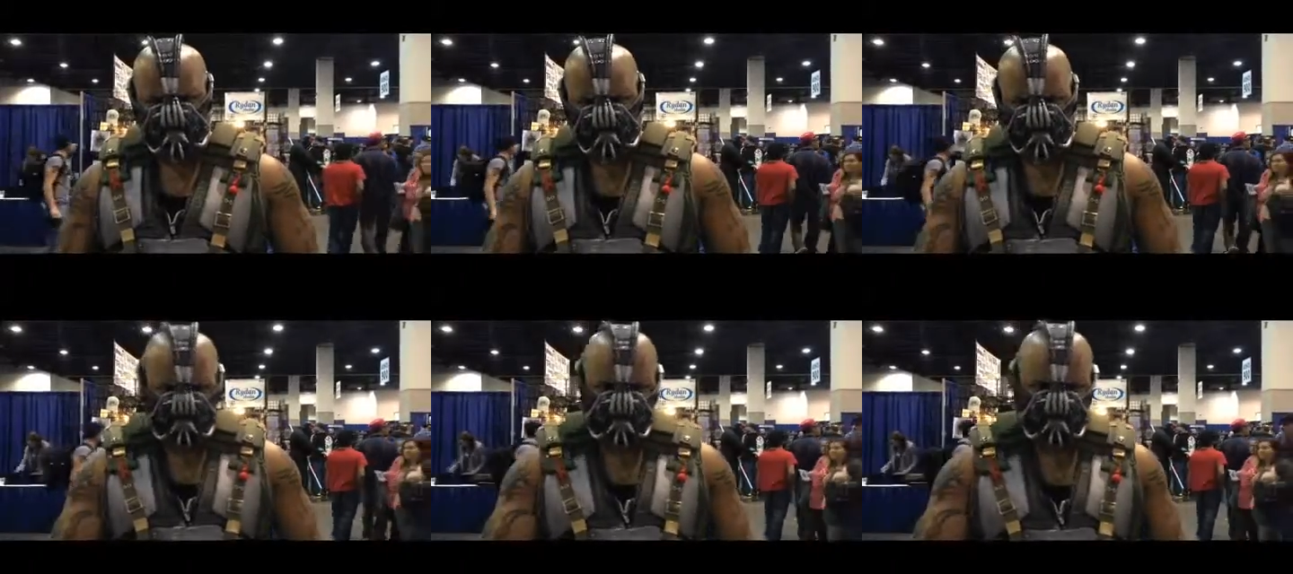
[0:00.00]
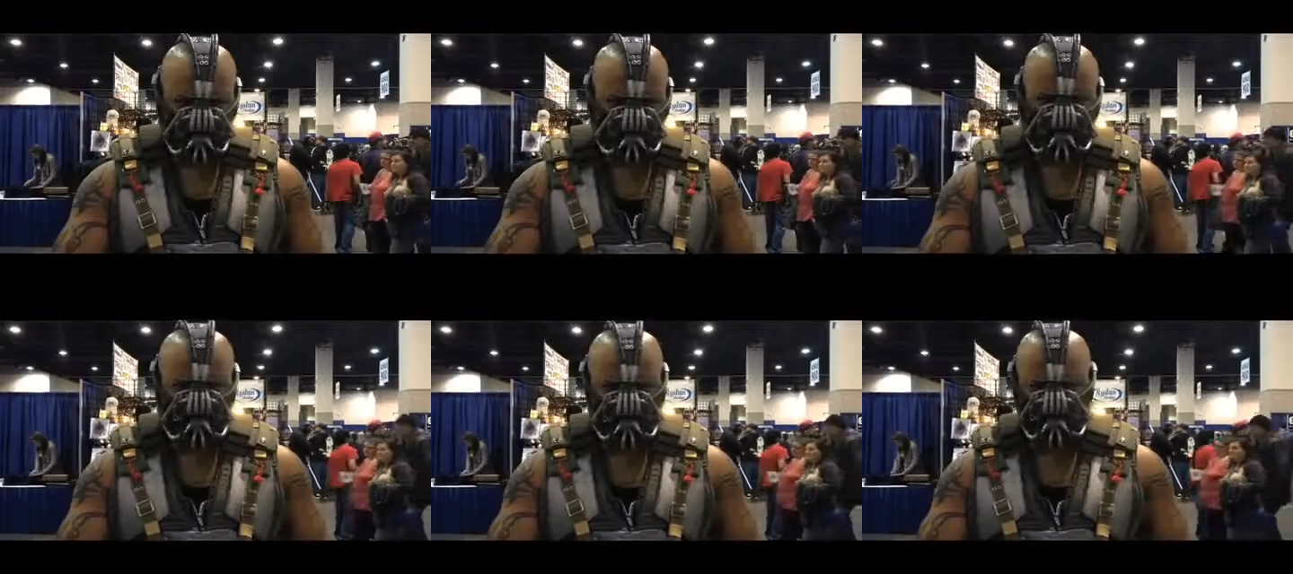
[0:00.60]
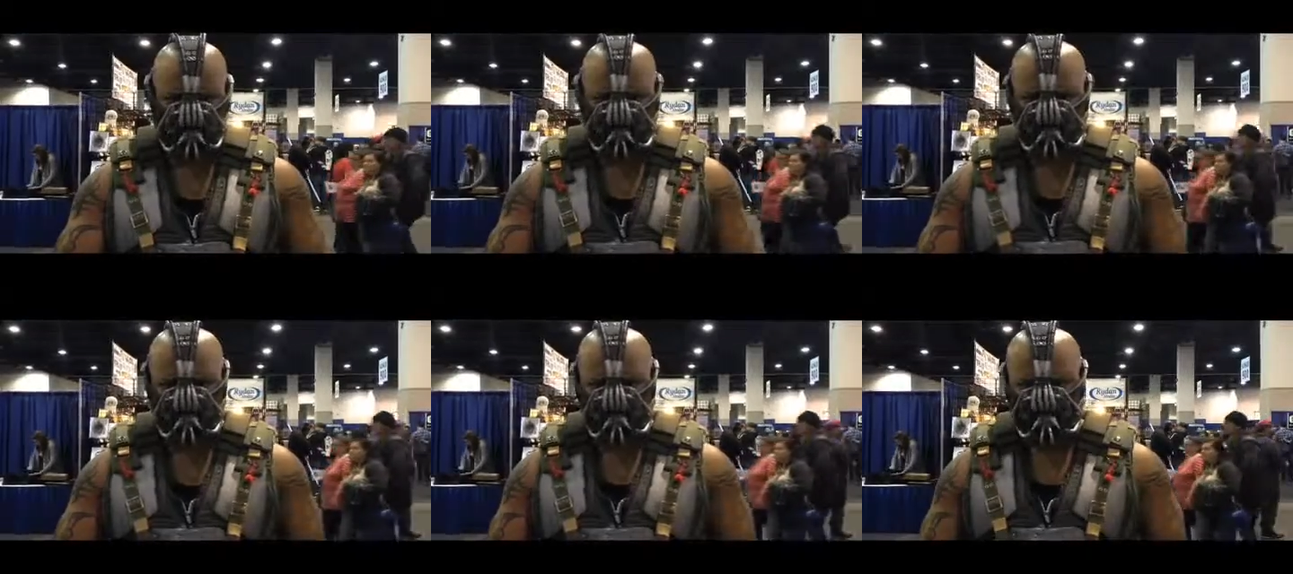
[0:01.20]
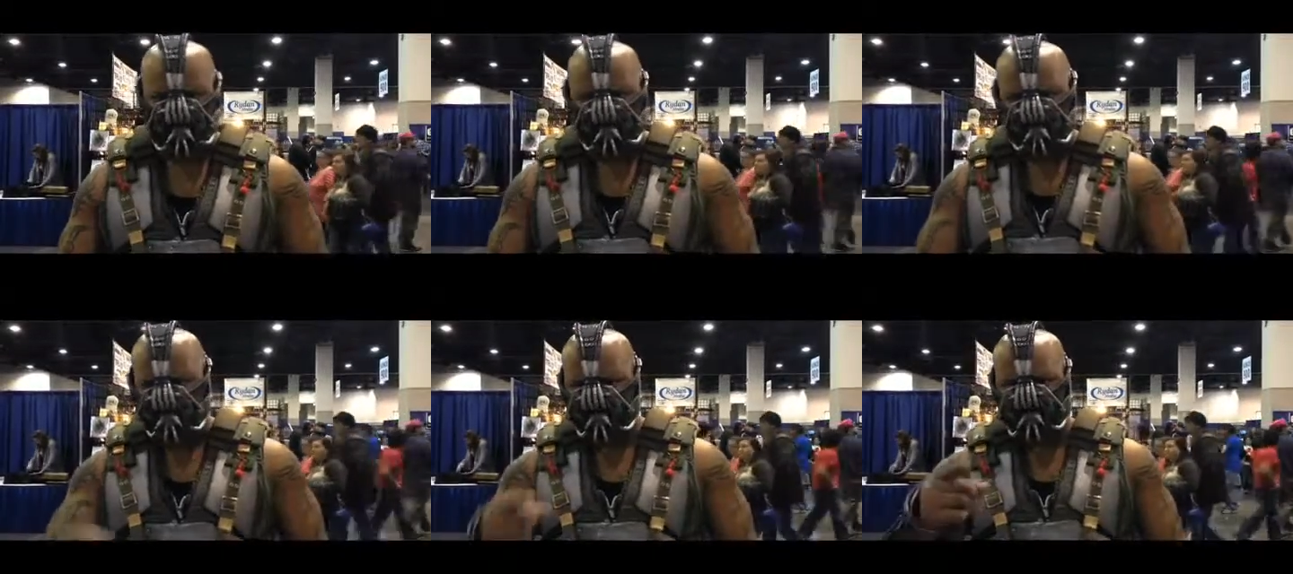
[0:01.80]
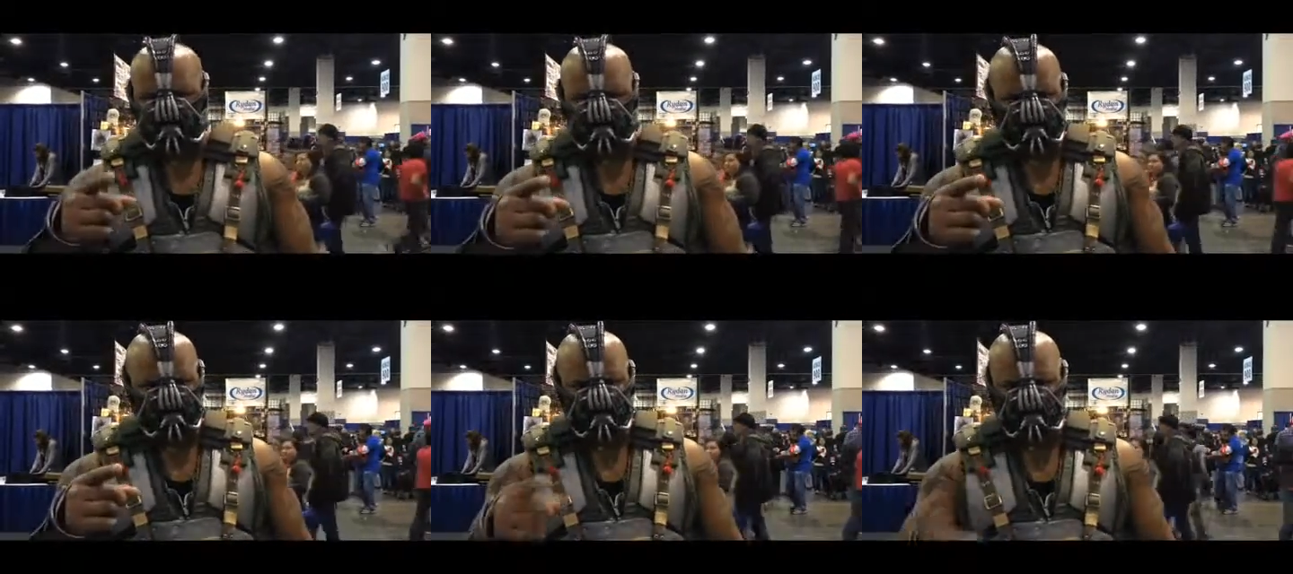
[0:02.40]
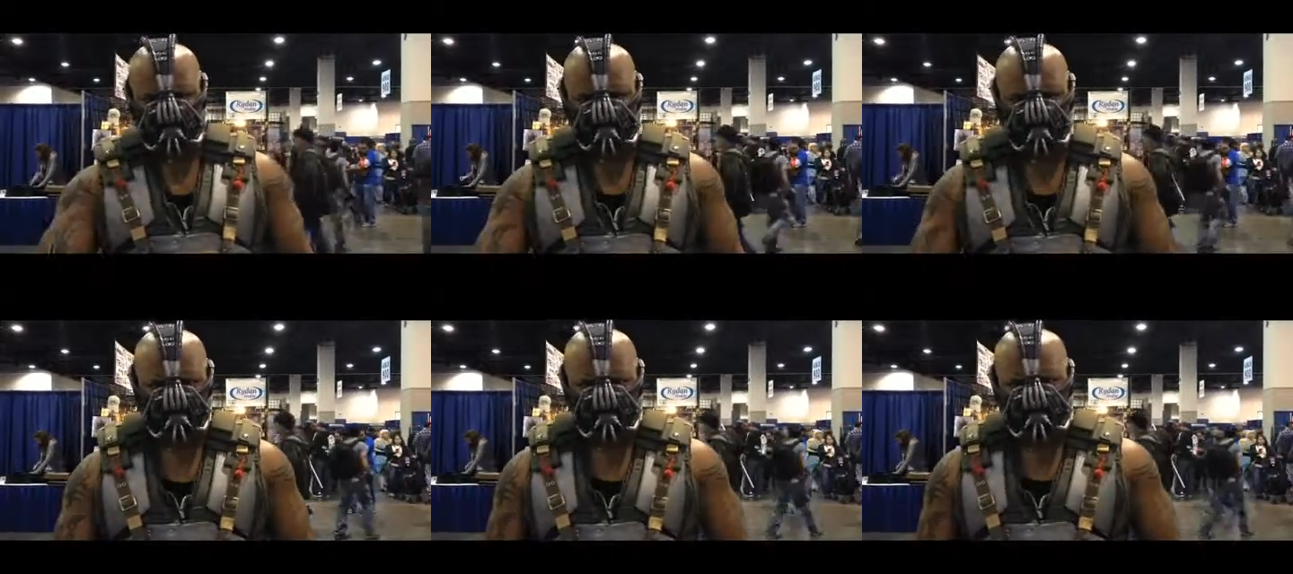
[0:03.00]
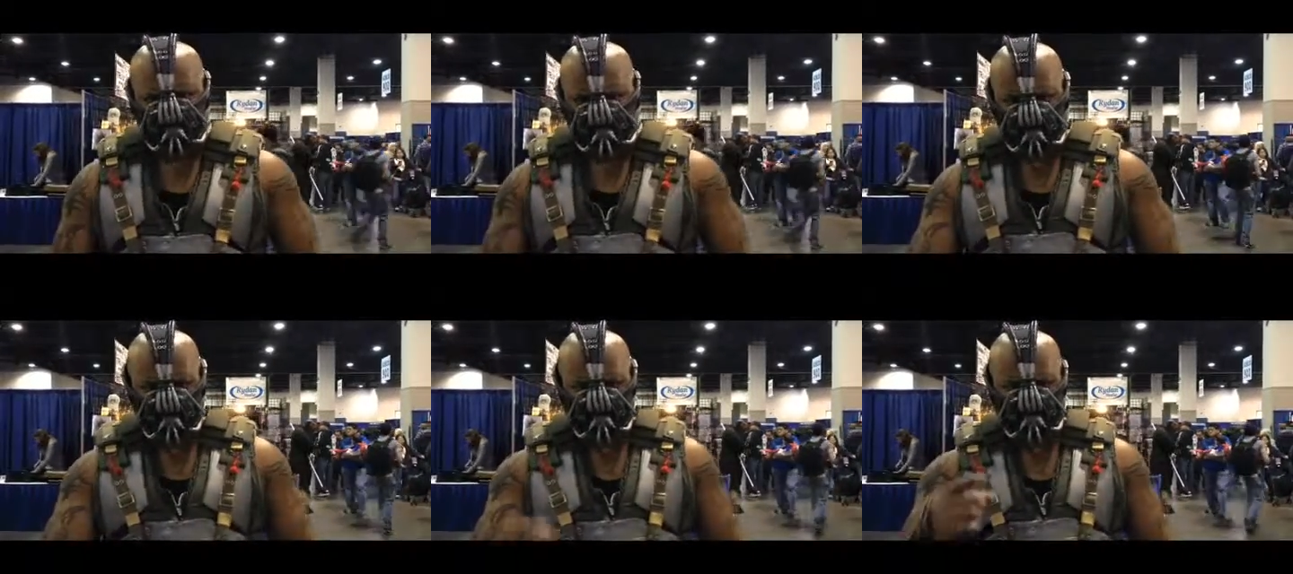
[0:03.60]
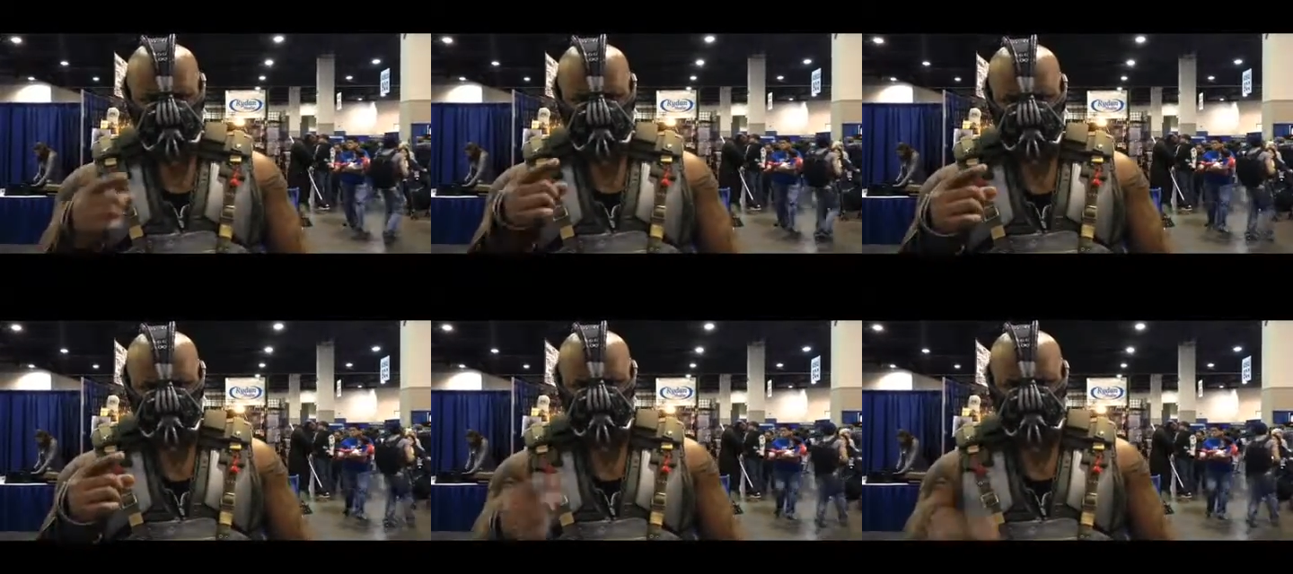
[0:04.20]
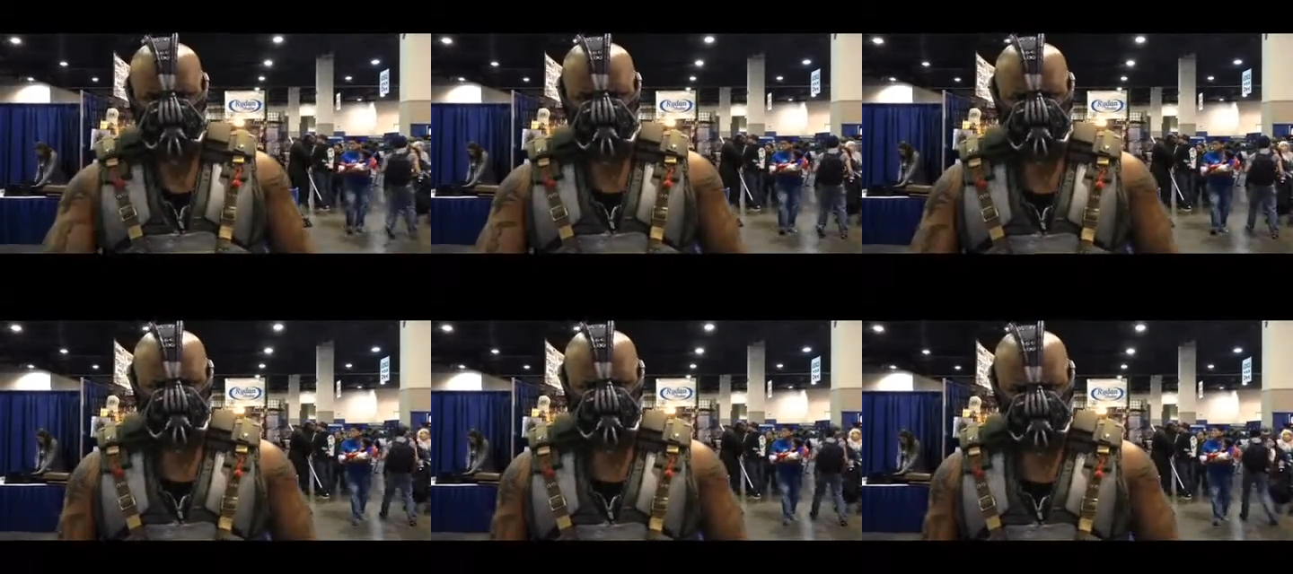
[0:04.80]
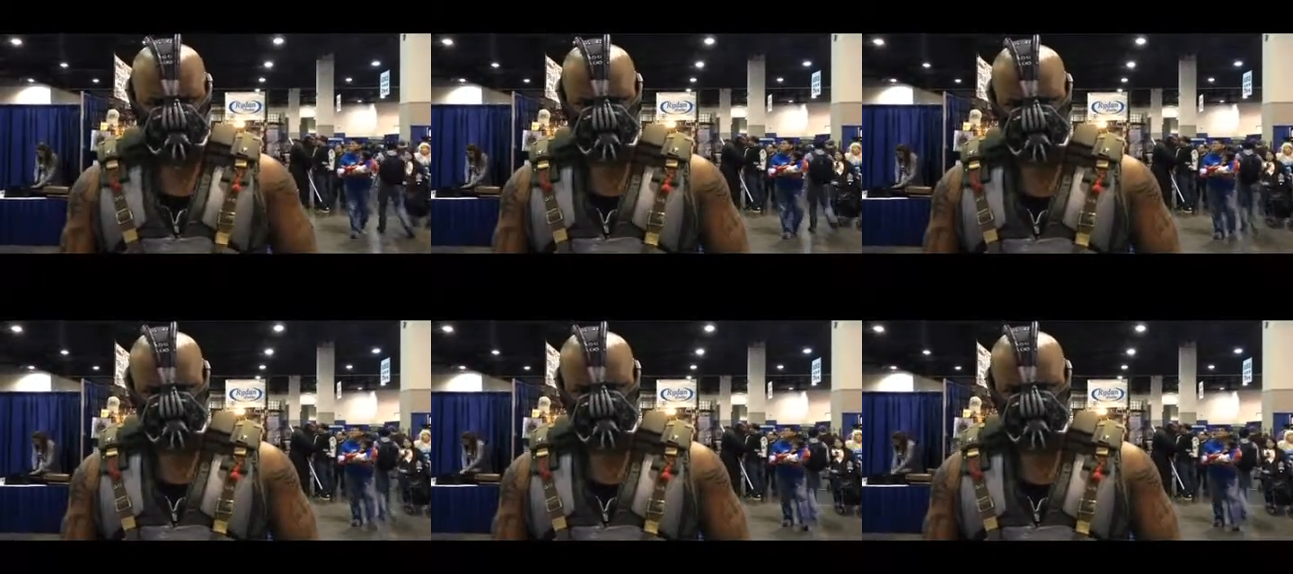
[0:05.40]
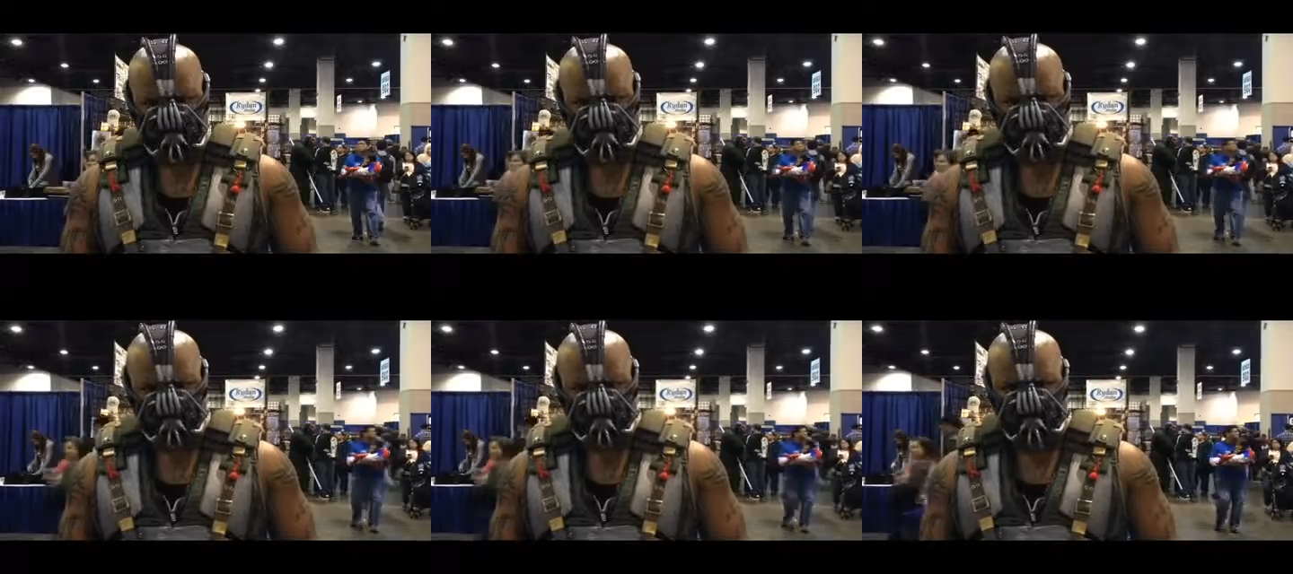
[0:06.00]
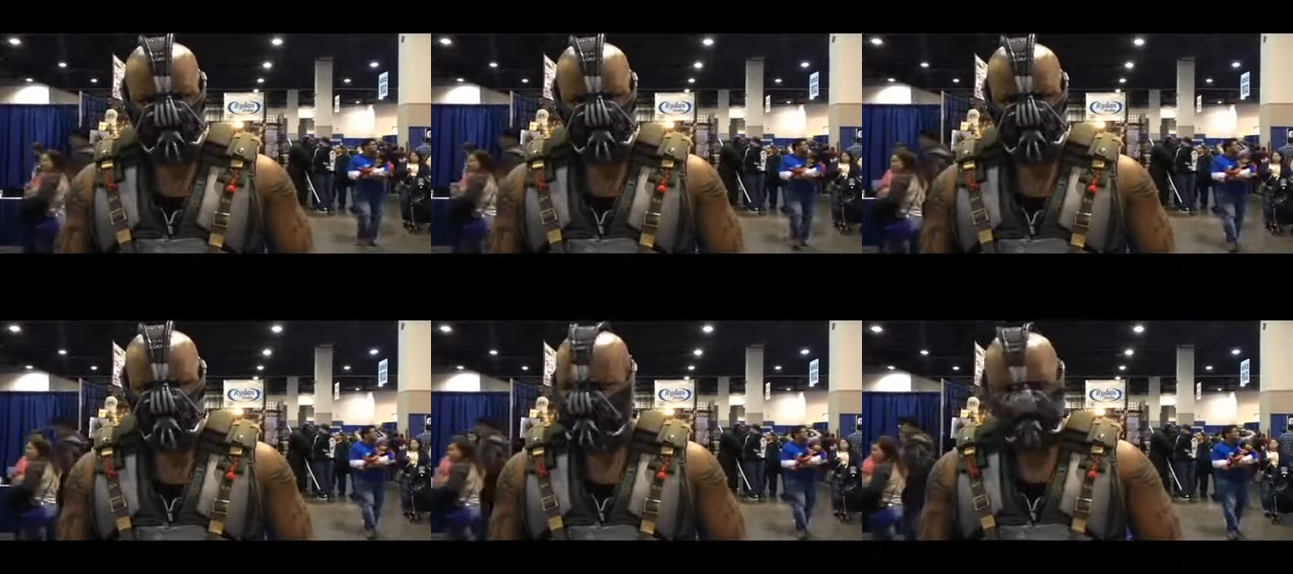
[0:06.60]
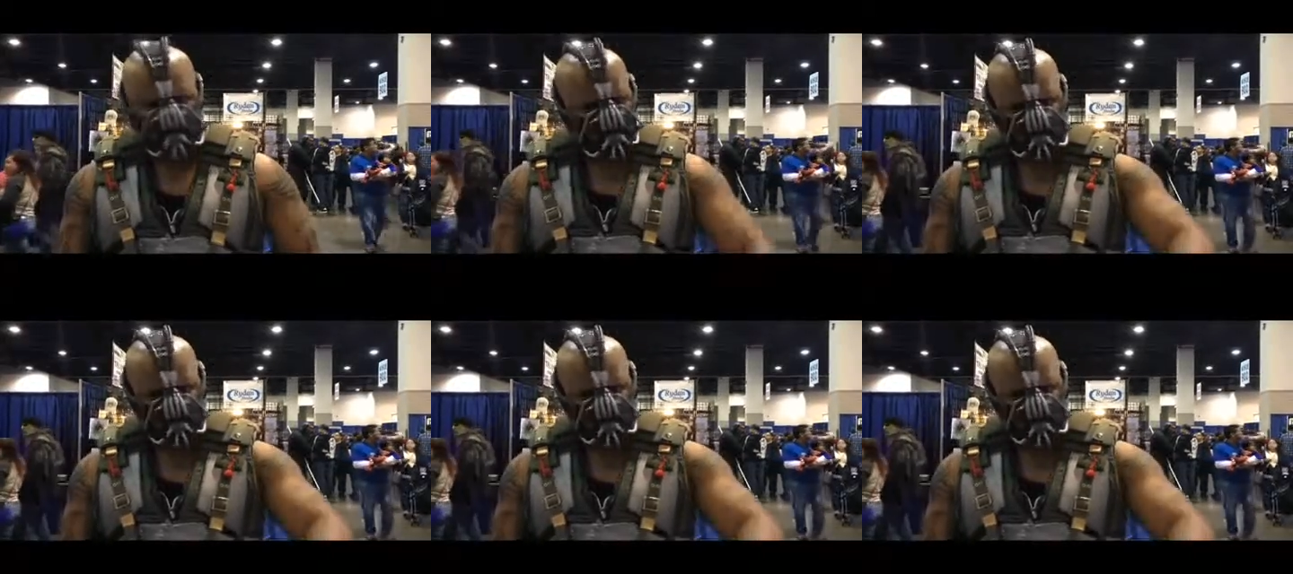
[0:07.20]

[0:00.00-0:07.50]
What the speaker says: (no speaker visible)